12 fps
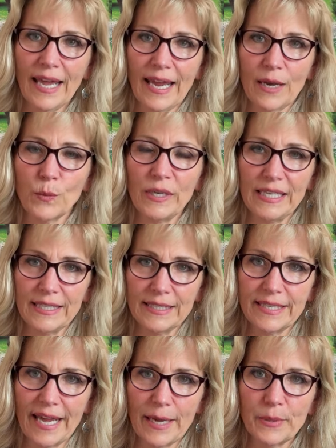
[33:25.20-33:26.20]
and we need to
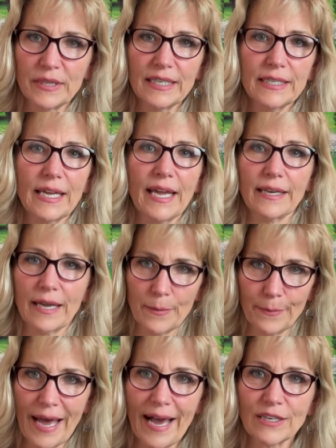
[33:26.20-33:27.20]
table it and come
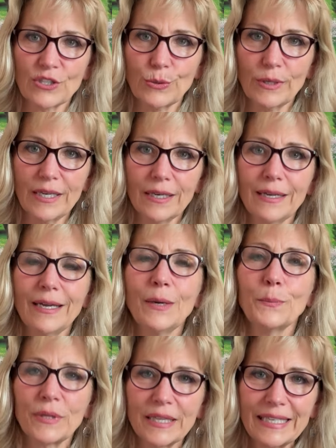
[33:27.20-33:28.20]
back to it,
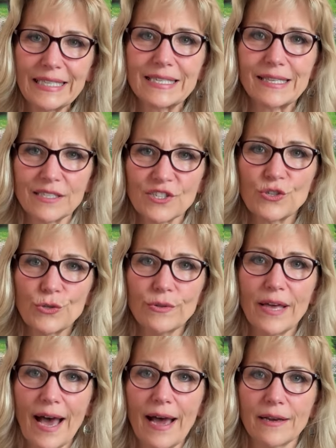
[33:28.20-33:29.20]
please, let's do
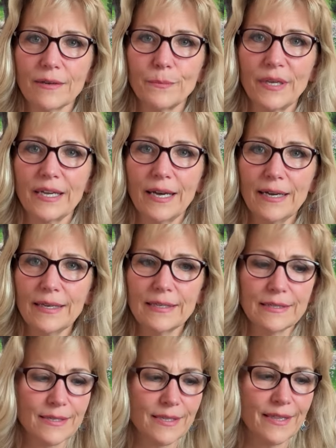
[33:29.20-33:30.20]
that,
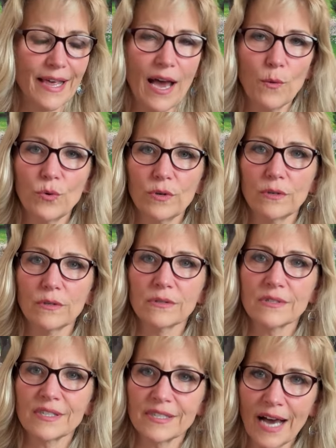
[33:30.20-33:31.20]
because that will
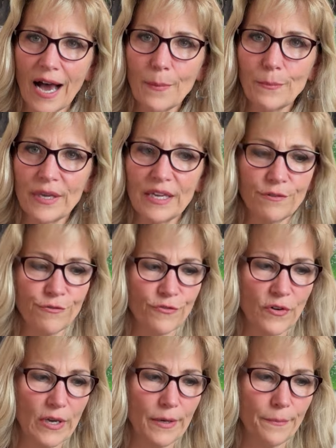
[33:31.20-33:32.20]
stop me
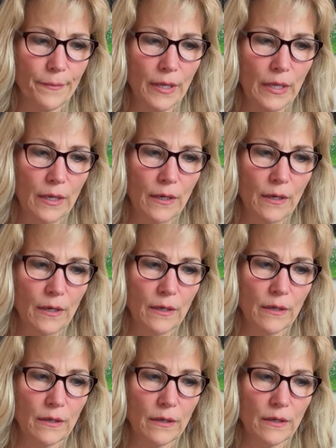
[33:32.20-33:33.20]
from,
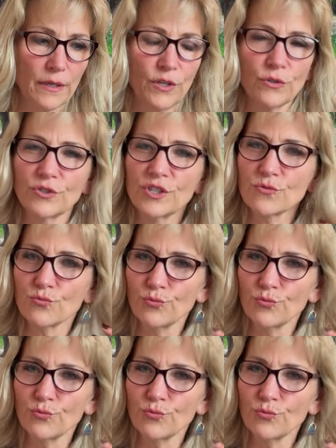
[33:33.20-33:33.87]
you know, just